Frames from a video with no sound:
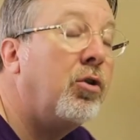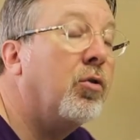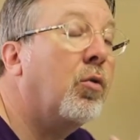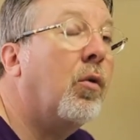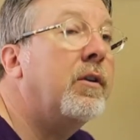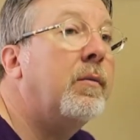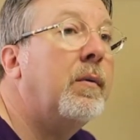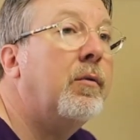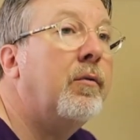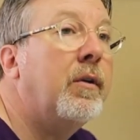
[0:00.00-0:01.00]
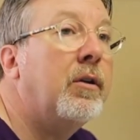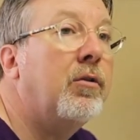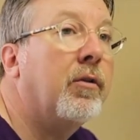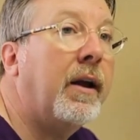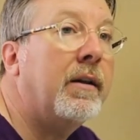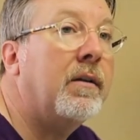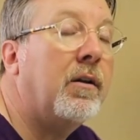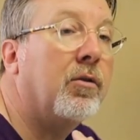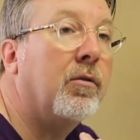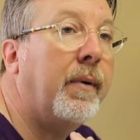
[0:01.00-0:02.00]
you're going to be moving
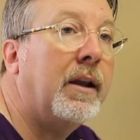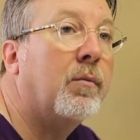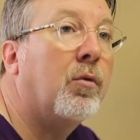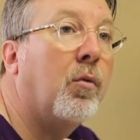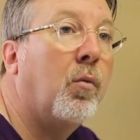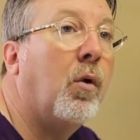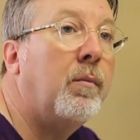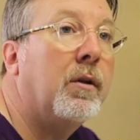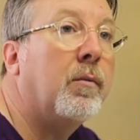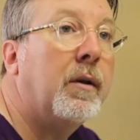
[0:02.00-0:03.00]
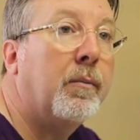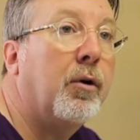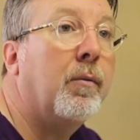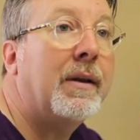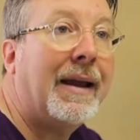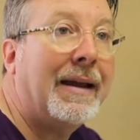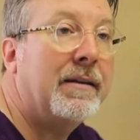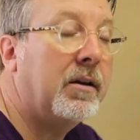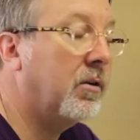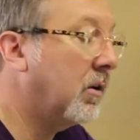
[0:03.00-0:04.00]
your mandible 1 millimeter permanently
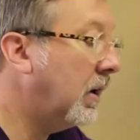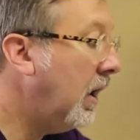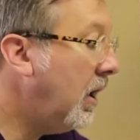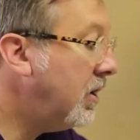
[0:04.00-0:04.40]
anteriorly.